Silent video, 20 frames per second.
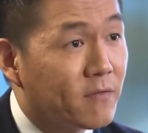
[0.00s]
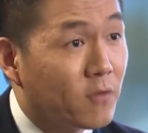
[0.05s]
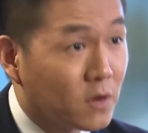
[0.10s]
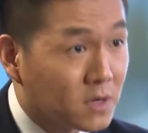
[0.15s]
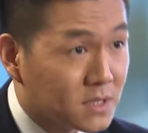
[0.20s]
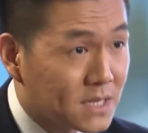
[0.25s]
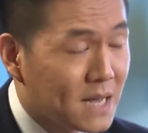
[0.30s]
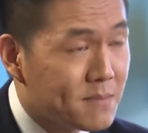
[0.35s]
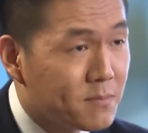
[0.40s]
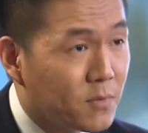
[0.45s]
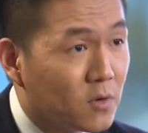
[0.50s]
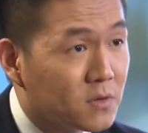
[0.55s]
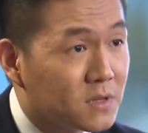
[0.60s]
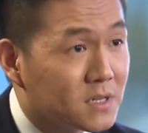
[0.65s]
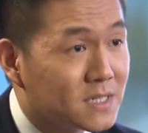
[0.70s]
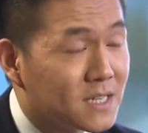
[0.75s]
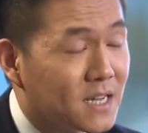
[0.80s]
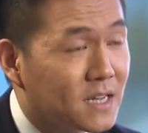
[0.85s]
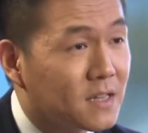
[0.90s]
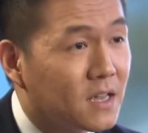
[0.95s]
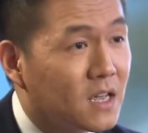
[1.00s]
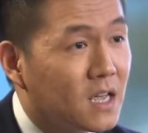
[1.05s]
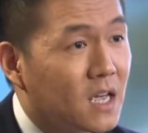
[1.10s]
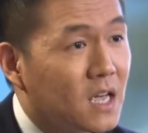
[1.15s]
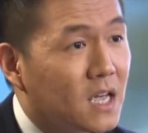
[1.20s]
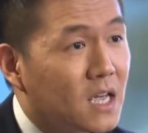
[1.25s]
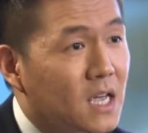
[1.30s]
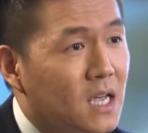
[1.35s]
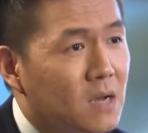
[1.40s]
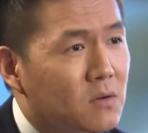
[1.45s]
For example, they said
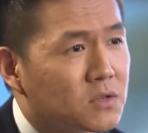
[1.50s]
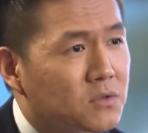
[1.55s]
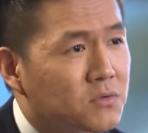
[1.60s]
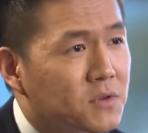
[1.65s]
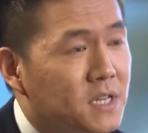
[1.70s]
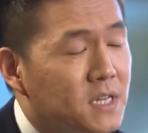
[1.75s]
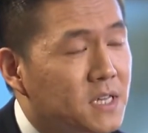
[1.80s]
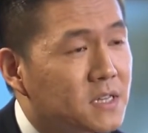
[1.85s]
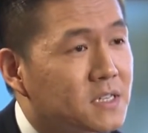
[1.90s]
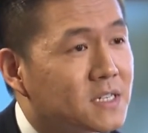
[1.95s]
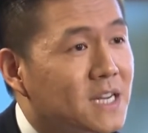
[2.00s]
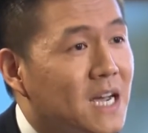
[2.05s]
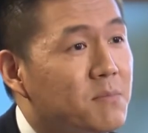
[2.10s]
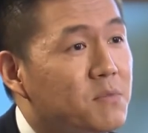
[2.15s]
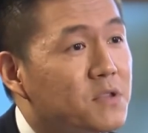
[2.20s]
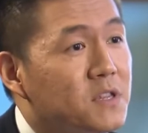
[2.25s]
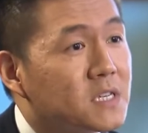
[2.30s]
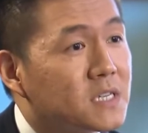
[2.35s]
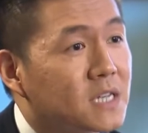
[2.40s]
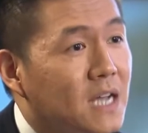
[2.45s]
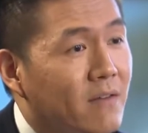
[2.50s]
it was really the Japanese